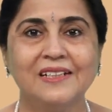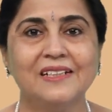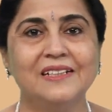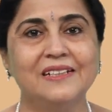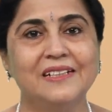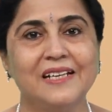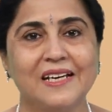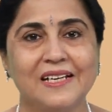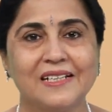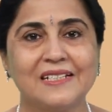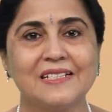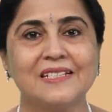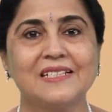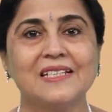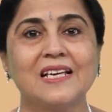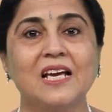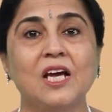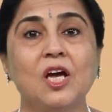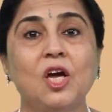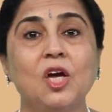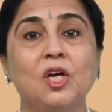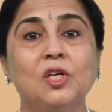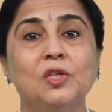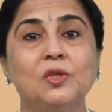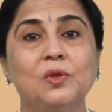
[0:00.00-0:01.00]
Yes.
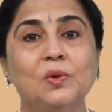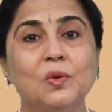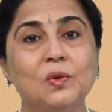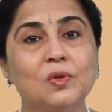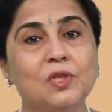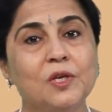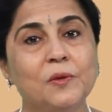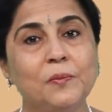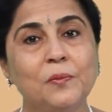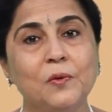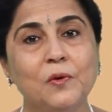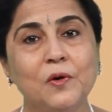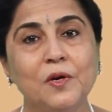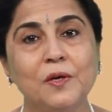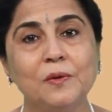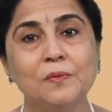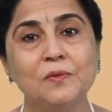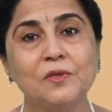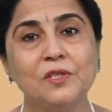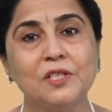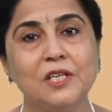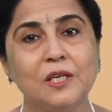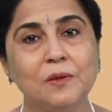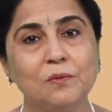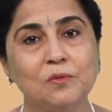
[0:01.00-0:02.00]
Though the
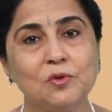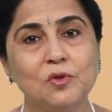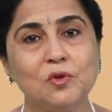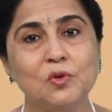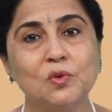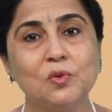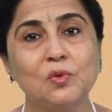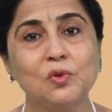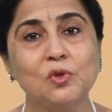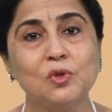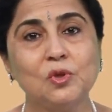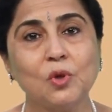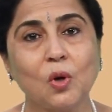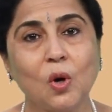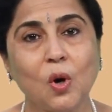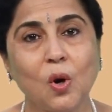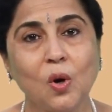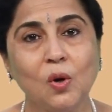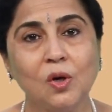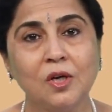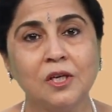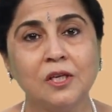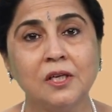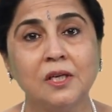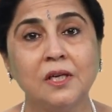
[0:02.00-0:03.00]
poem seems to
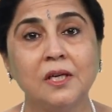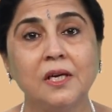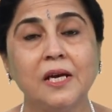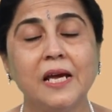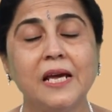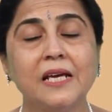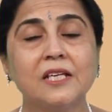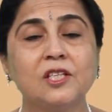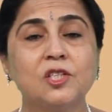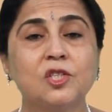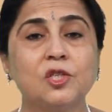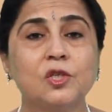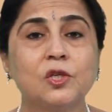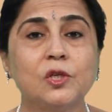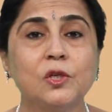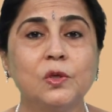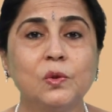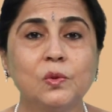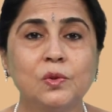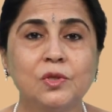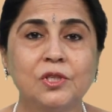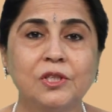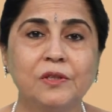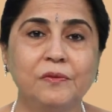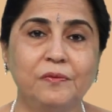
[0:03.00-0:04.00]
talk
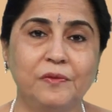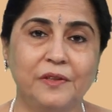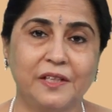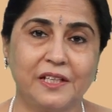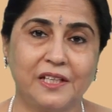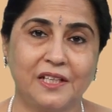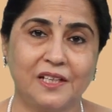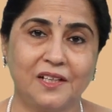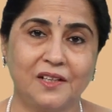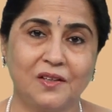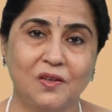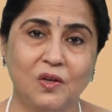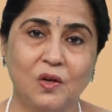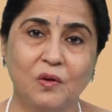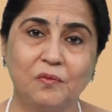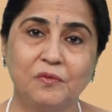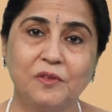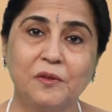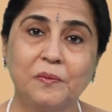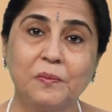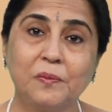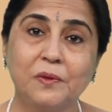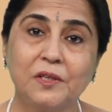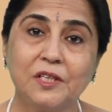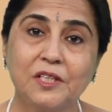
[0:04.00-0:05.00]
exclusively of
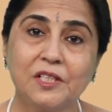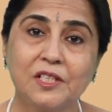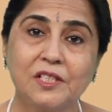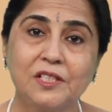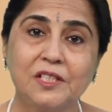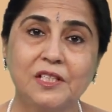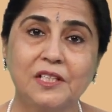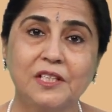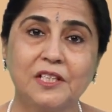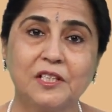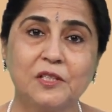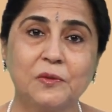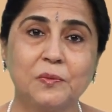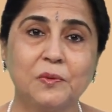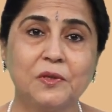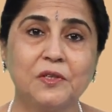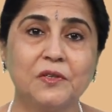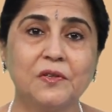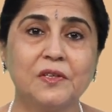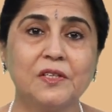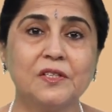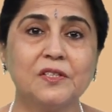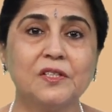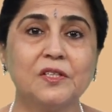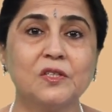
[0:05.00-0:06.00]
the personal
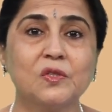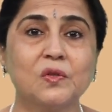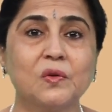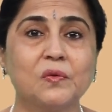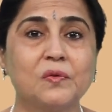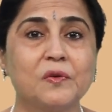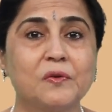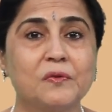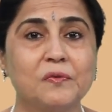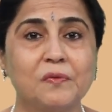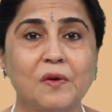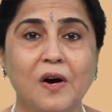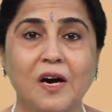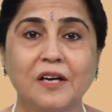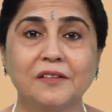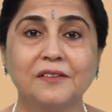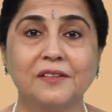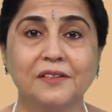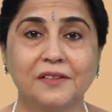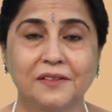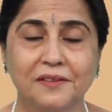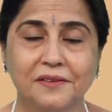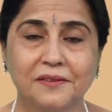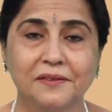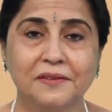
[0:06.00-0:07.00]
experiences of a
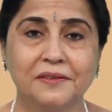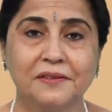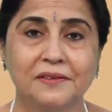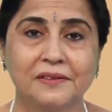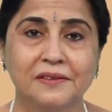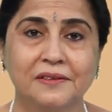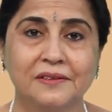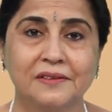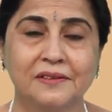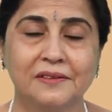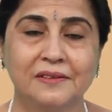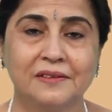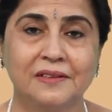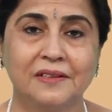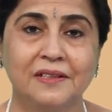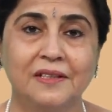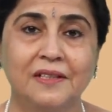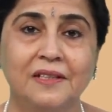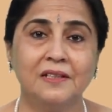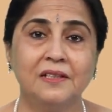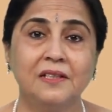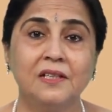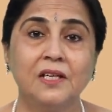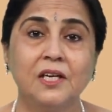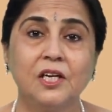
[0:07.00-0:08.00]
father,
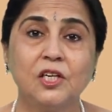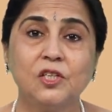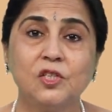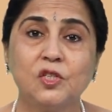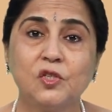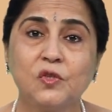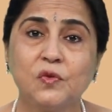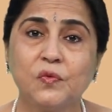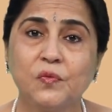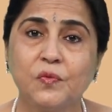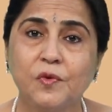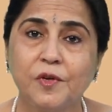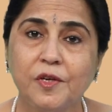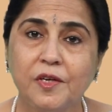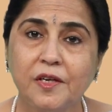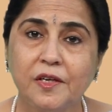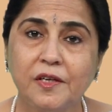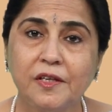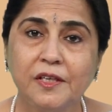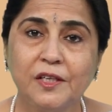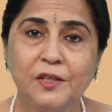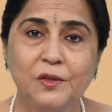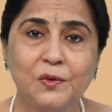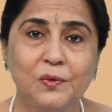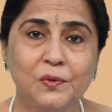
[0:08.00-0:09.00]
it is
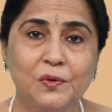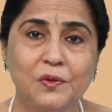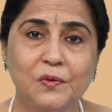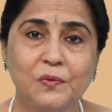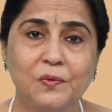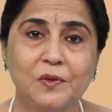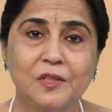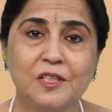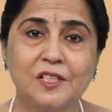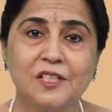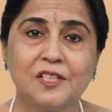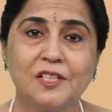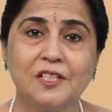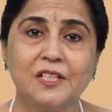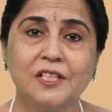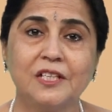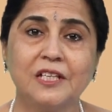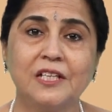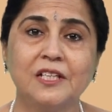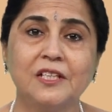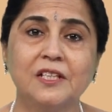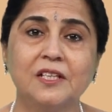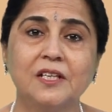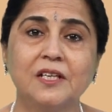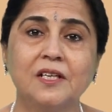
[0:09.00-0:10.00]
fairly universal
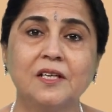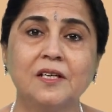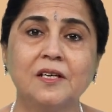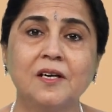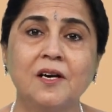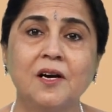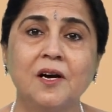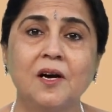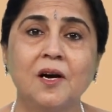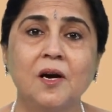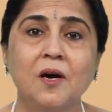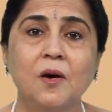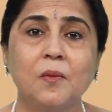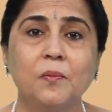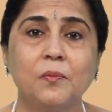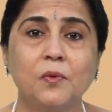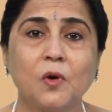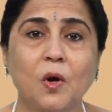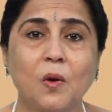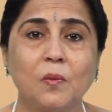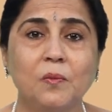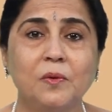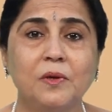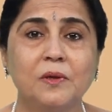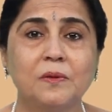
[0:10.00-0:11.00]
in the
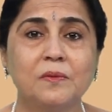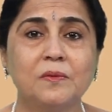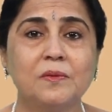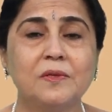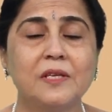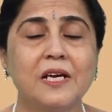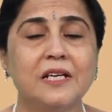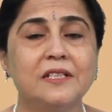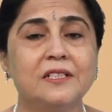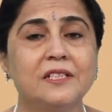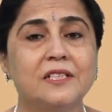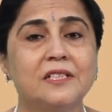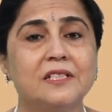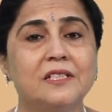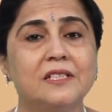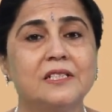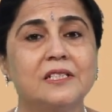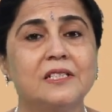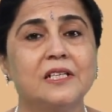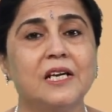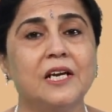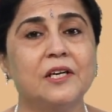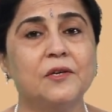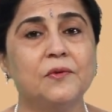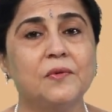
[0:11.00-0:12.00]
problems that it
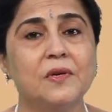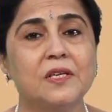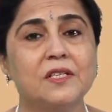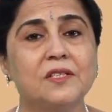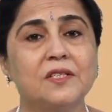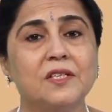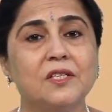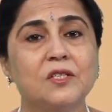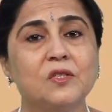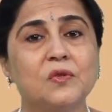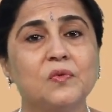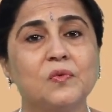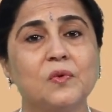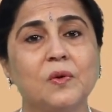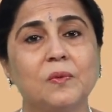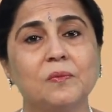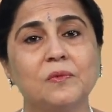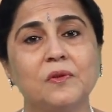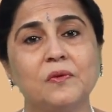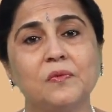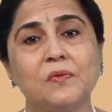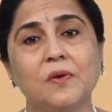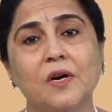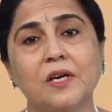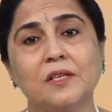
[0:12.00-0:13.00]
addresses
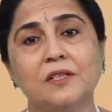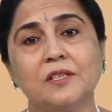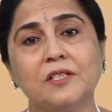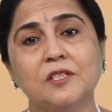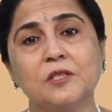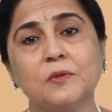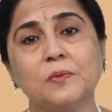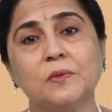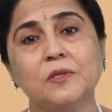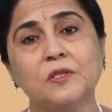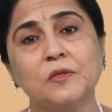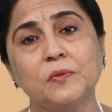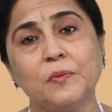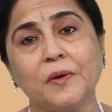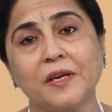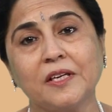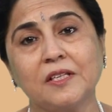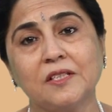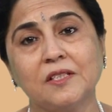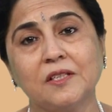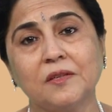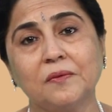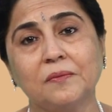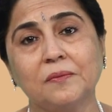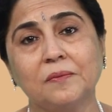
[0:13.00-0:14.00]
from the father's
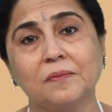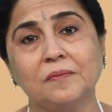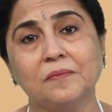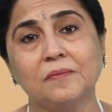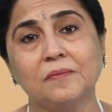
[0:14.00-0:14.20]
perspective.